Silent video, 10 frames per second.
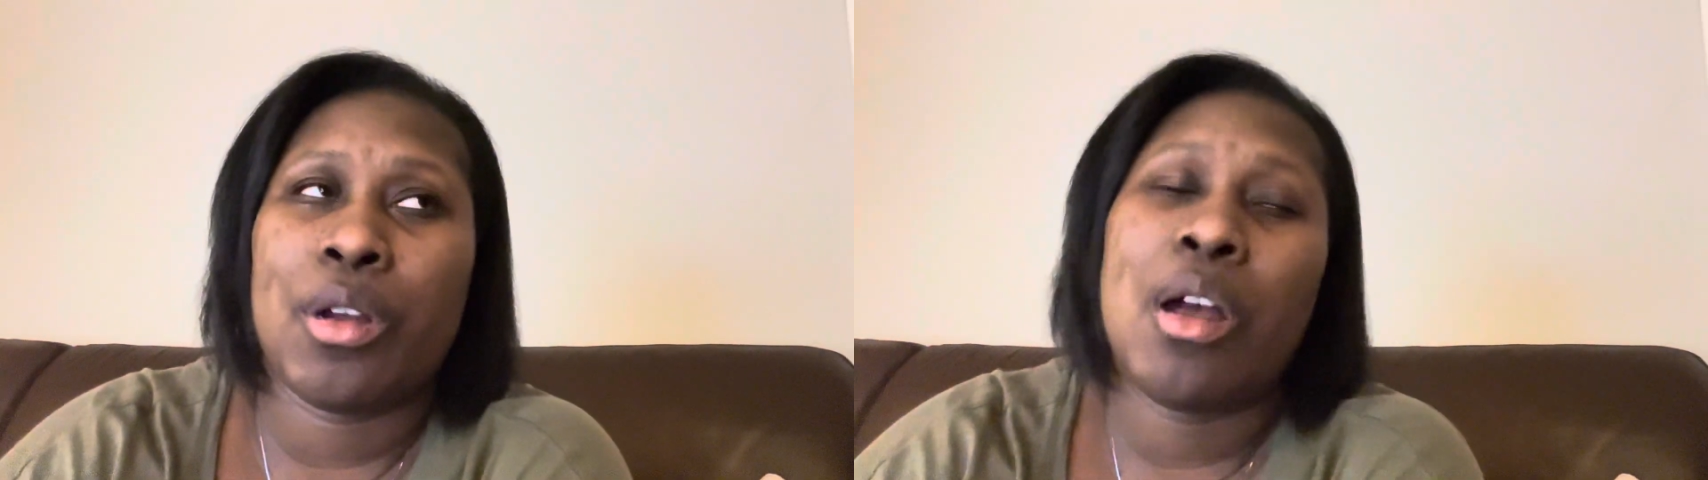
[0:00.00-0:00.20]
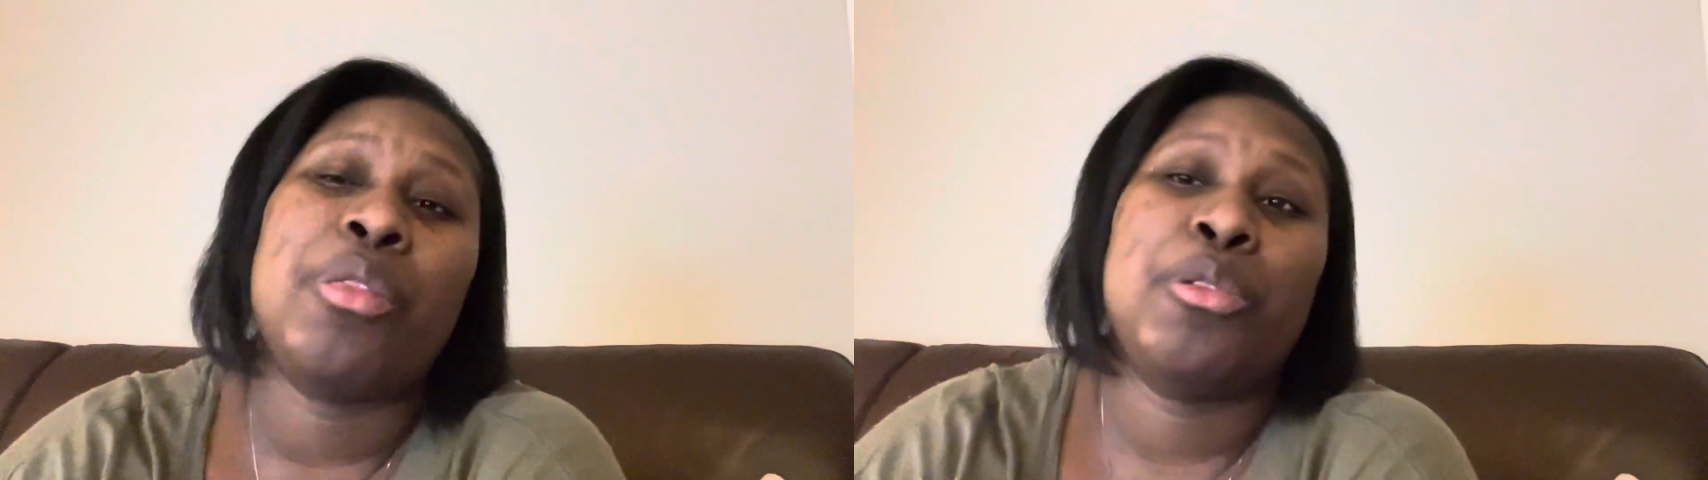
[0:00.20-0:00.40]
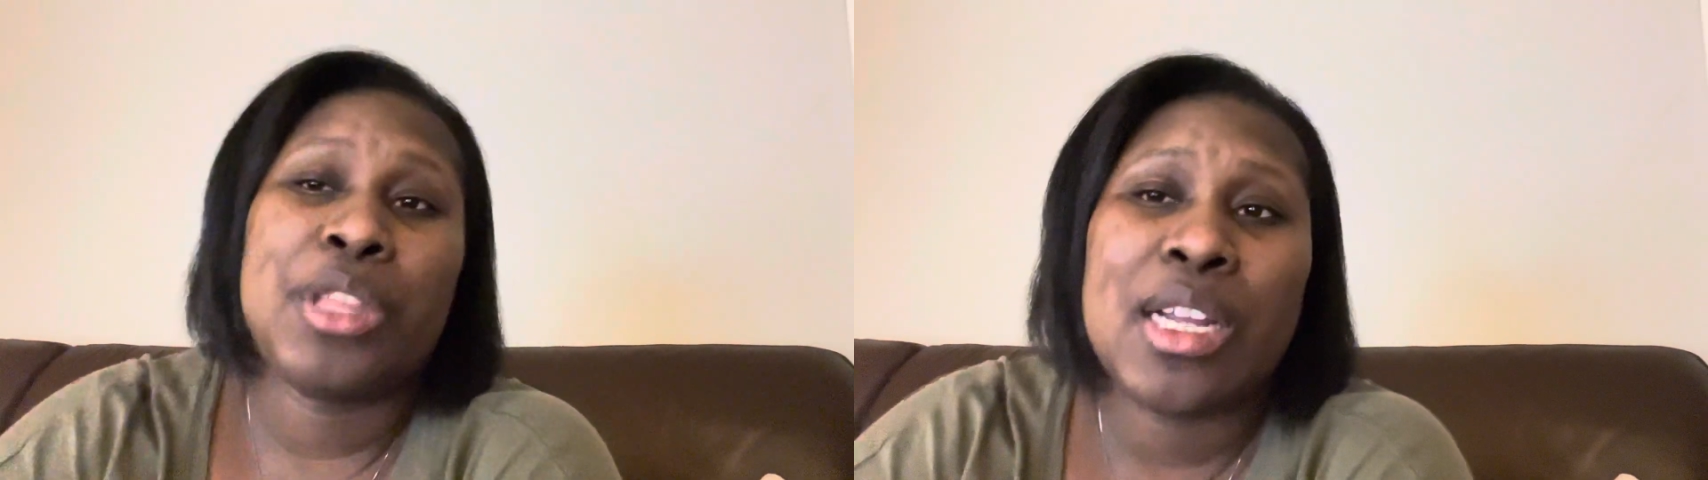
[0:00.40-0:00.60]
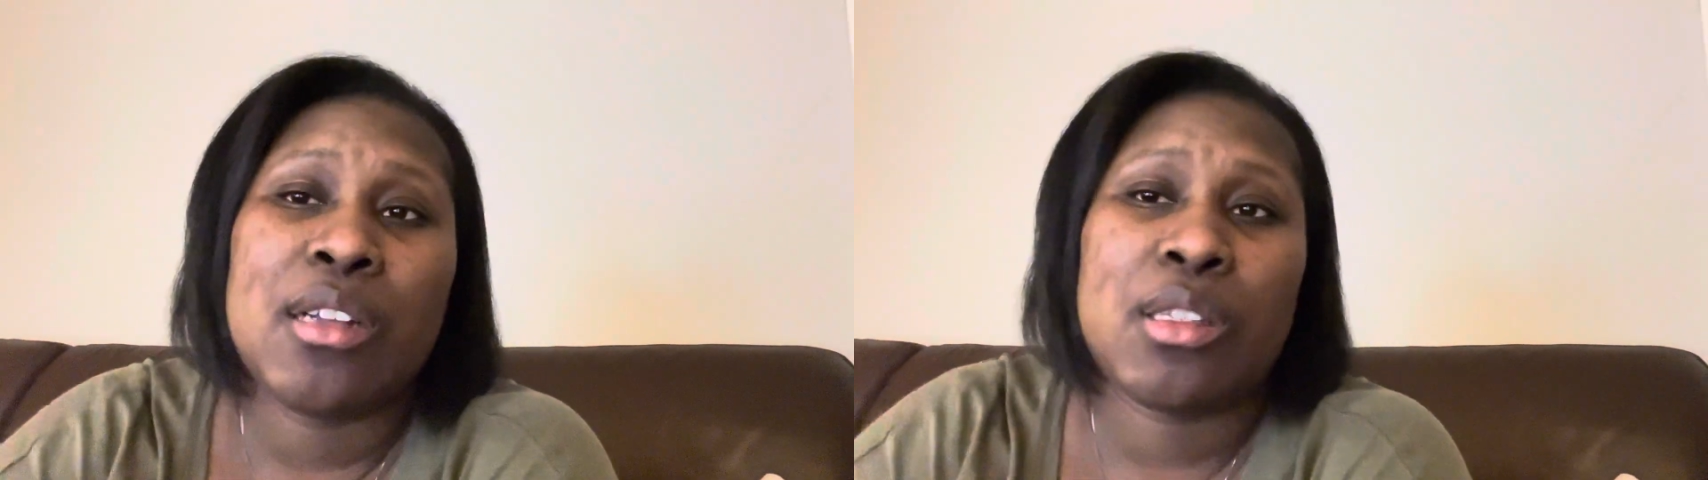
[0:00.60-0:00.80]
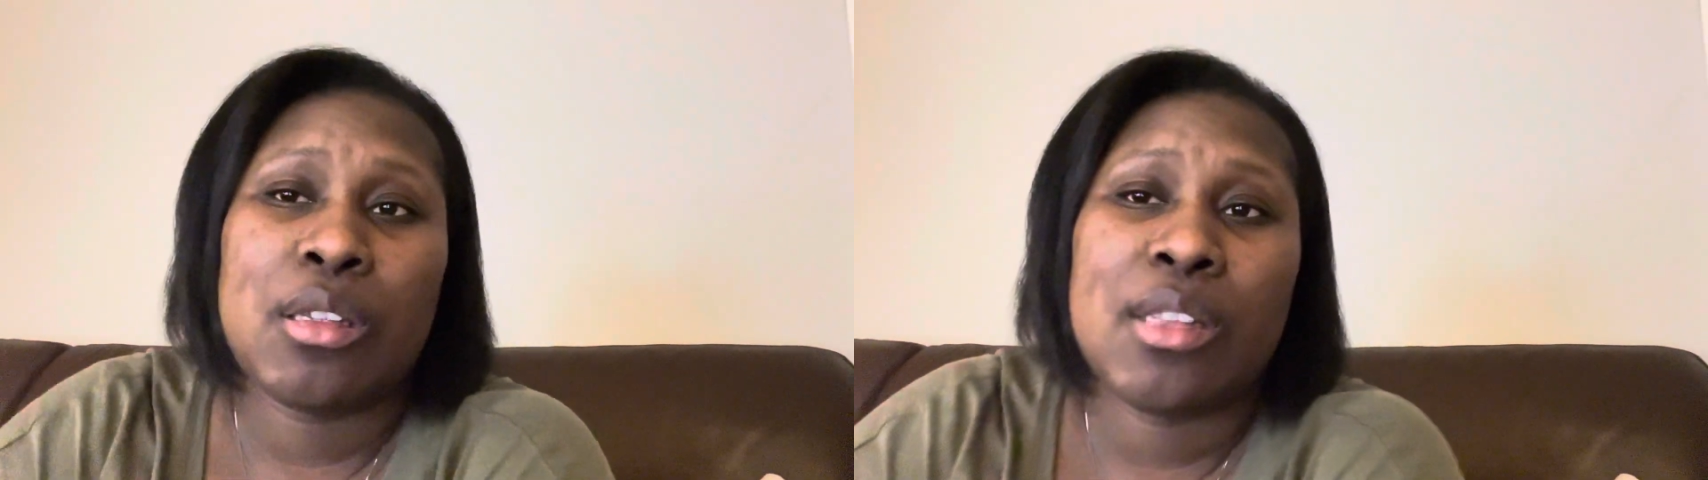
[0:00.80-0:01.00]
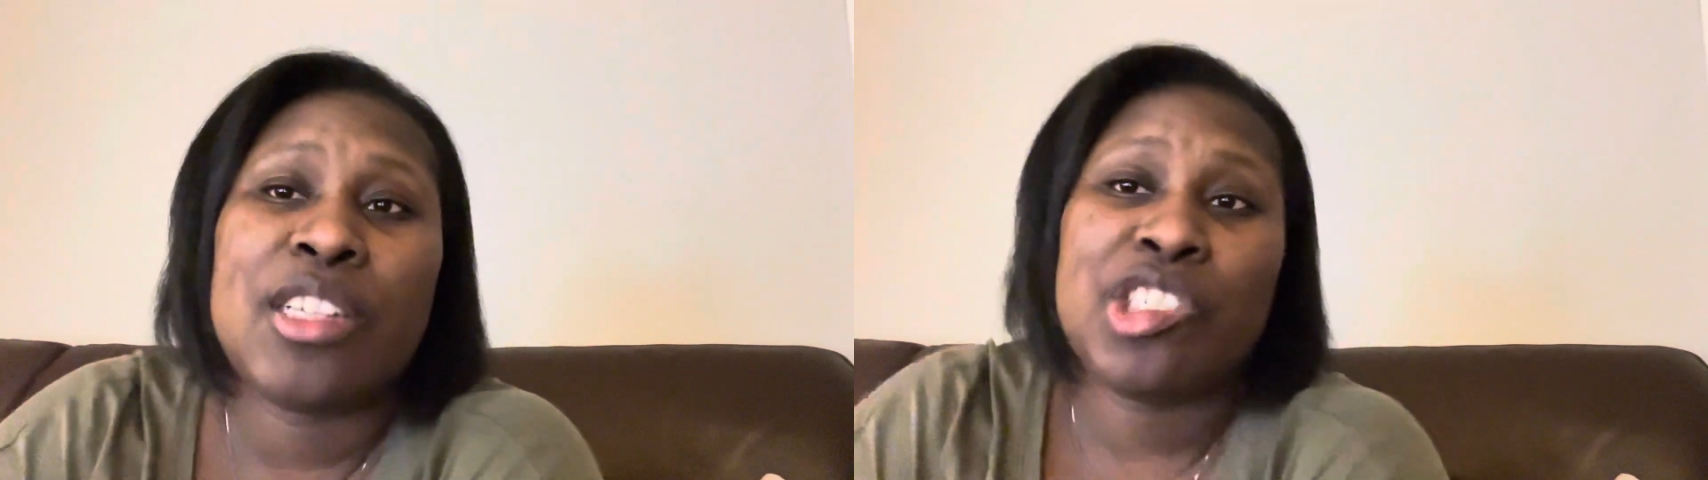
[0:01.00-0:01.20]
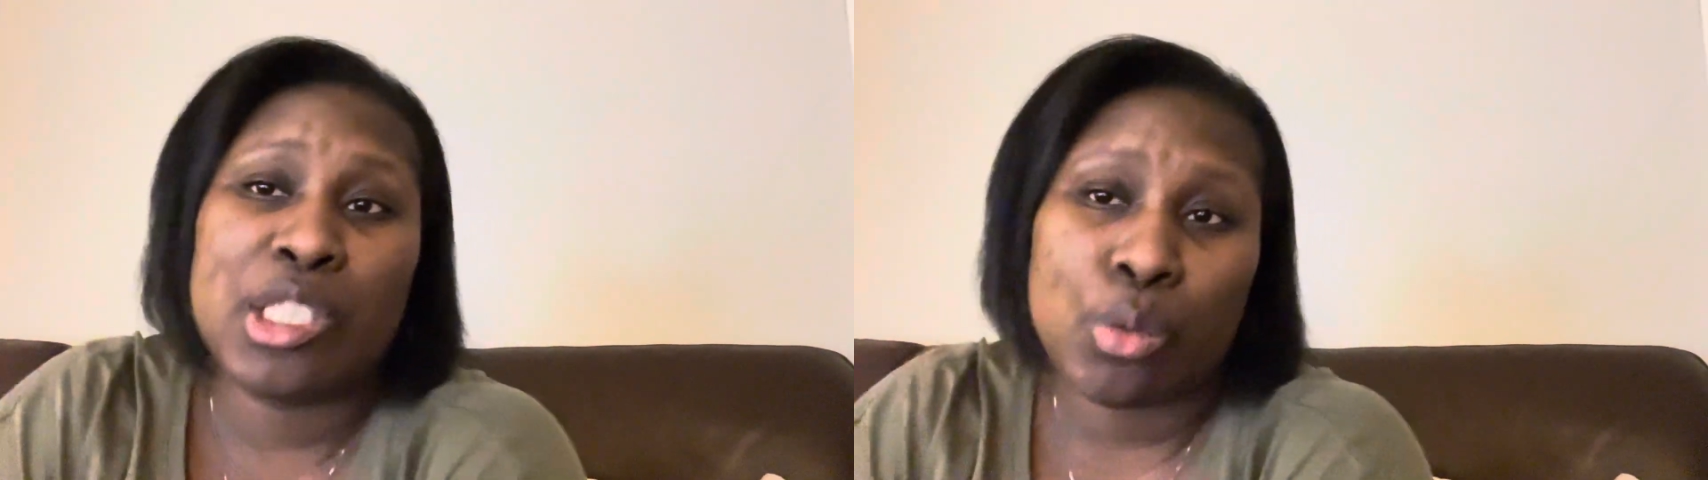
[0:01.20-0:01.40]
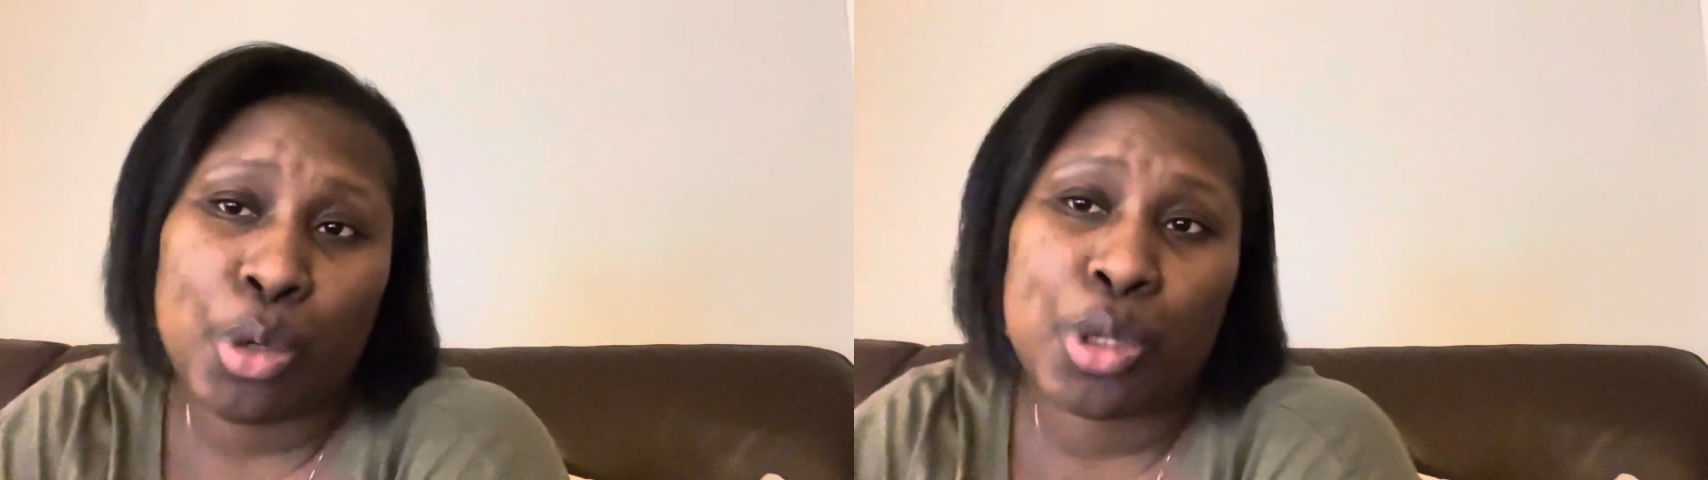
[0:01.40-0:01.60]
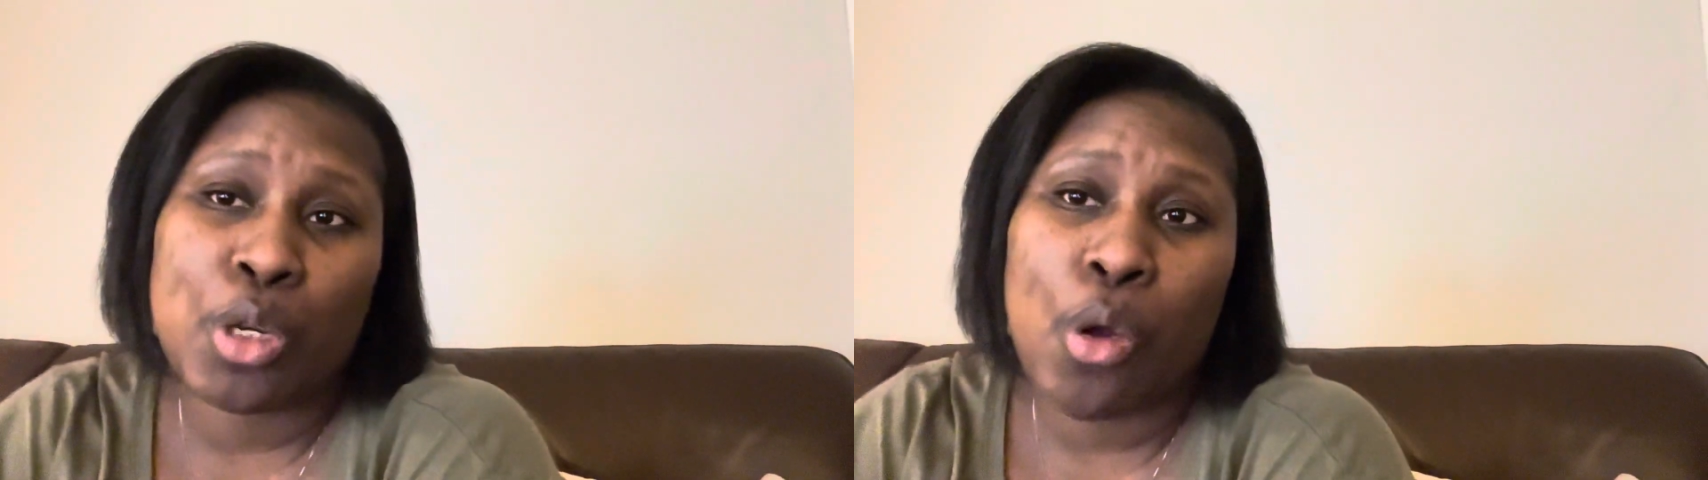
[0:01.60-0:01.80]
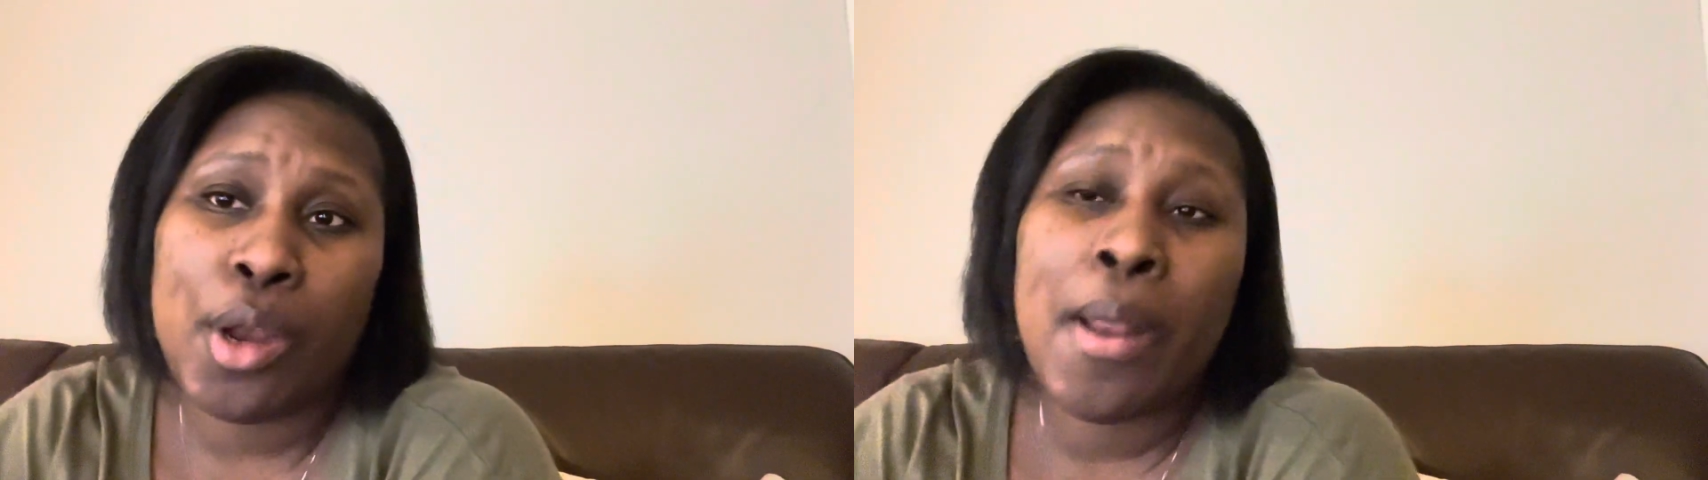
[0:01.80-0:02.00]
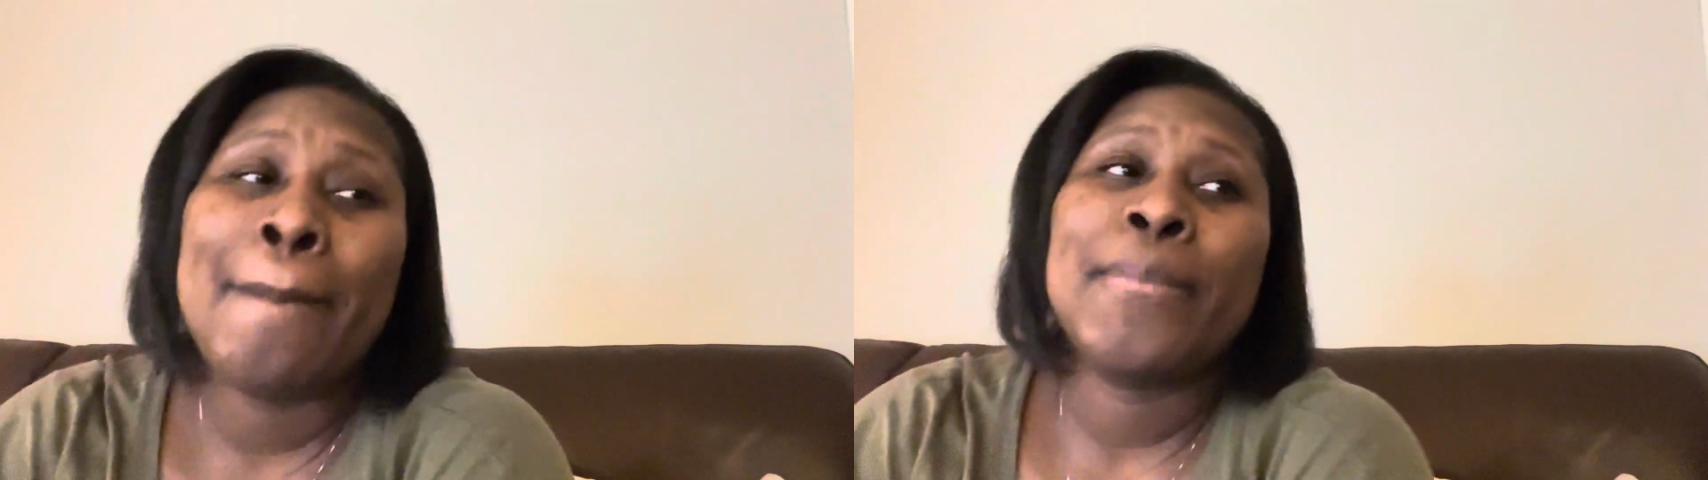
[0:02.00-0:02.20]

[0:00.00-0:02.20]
other things that she's working on.